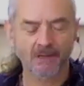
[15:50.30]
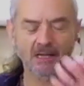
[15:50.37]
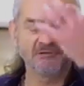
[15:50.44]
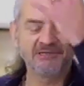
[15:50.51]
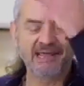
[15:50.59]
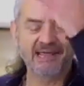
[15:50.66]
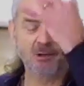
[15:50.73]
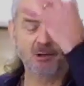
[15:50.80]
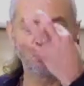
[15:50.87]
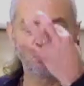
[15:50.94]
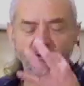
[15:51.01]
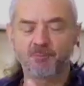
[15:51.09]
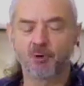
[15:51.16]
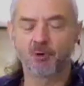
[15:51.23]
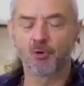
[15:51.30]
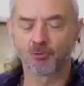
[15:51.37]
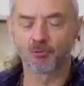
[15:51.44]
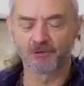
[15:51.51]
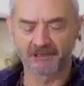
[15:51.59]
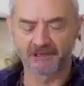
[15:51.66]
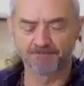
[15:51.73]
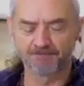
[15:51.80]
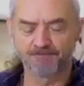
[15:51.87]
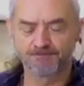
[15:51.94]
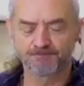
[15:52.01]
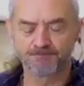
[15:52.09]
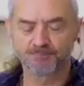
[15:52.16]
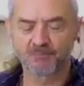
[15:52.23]
a downward pouring
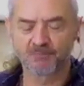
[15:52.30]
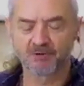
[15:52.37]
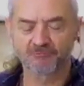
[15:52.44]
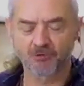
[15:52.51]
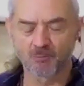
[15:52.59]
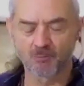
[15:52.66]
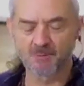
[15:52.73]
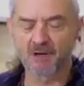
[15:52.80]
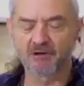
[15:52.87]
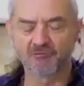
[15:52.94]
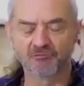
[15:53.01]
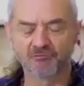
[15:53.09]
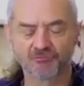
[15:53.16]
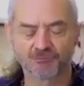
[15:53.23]
from above.